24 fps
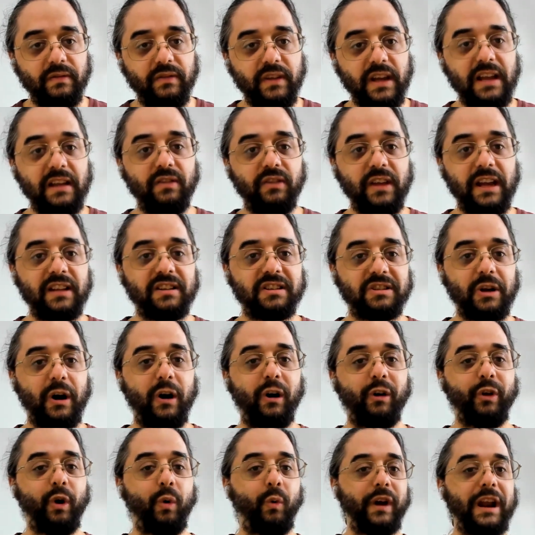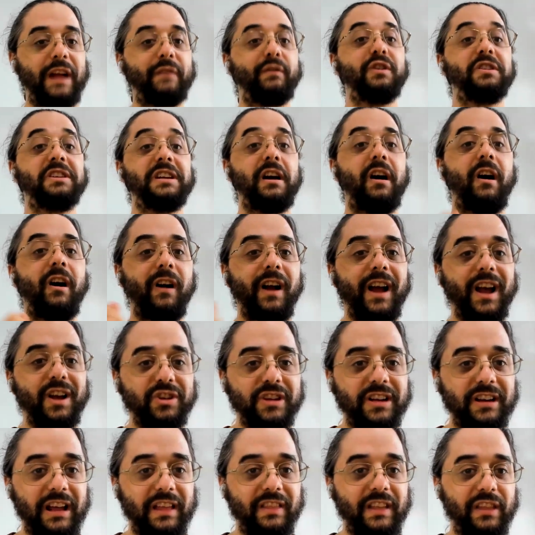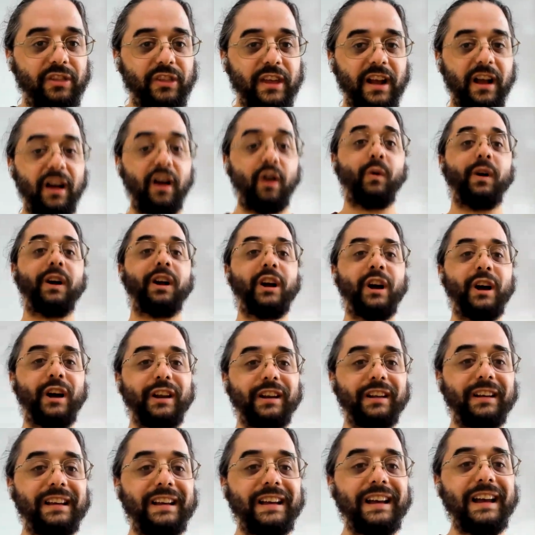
They install the whatever DR agent and they think, oh, we're good.